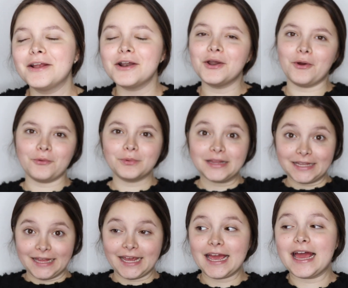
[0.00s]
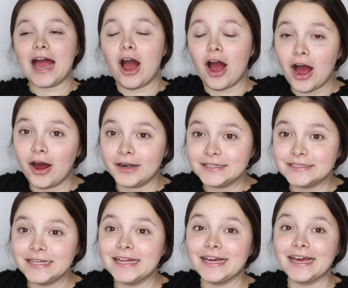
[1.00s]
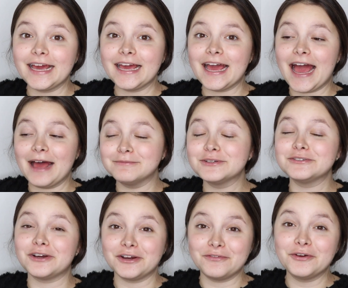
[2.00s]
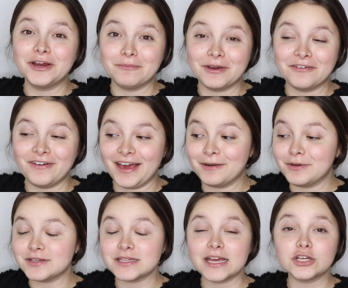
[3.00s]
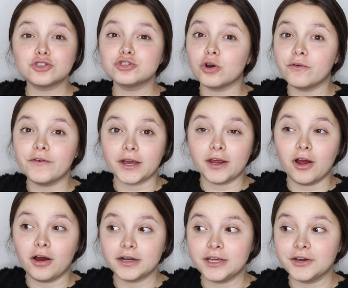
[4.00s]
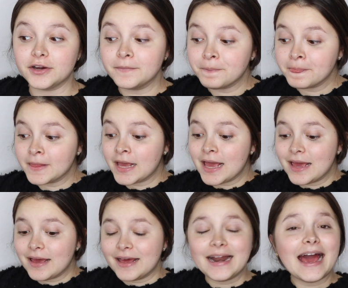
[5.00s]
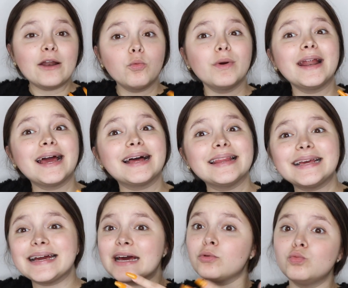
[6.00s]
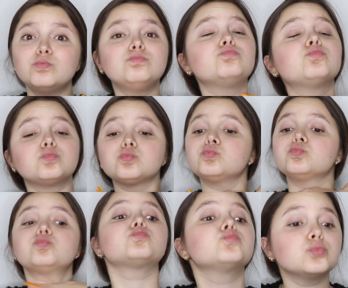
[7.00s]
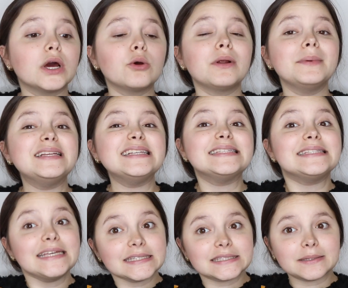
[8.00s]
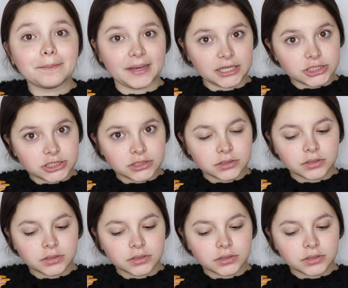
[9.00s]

No, really, like, honestly, like, I'm so sorry if you hear my fan because it's like so fucking hot here, and I don't wanna, like, I don't wanna be deceased, bitch.